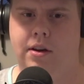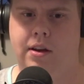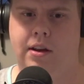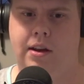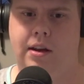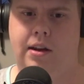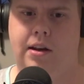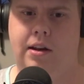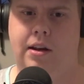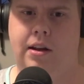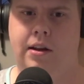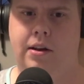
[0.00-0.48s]

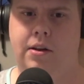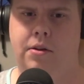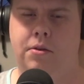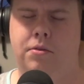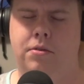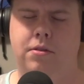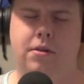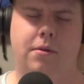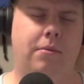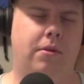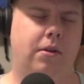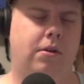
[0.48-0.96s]
And I know
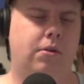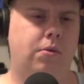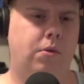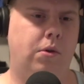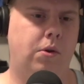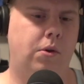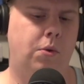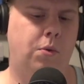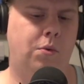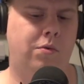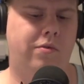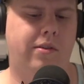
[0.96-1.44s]
some of the
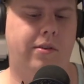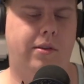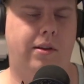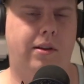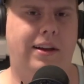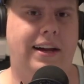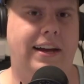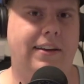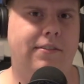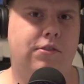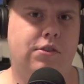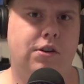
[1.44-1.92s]
crew from the
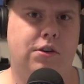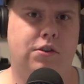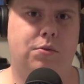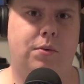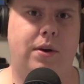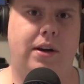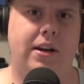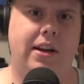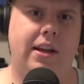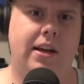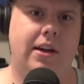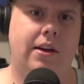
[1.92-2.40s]
Life Church
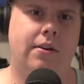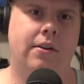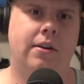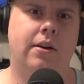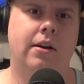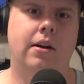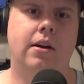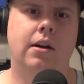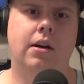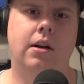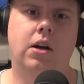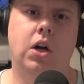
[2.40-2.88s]
right now
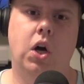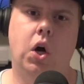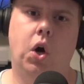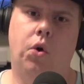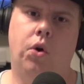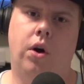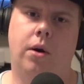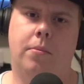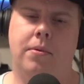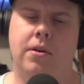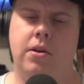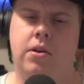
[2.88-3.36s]

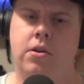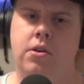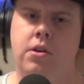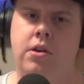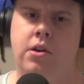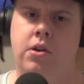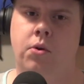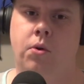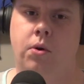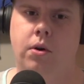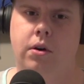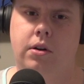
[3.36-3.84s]
are up in New
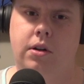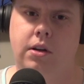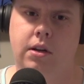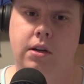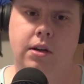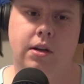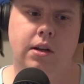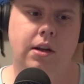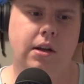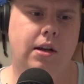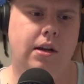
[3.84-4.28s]
York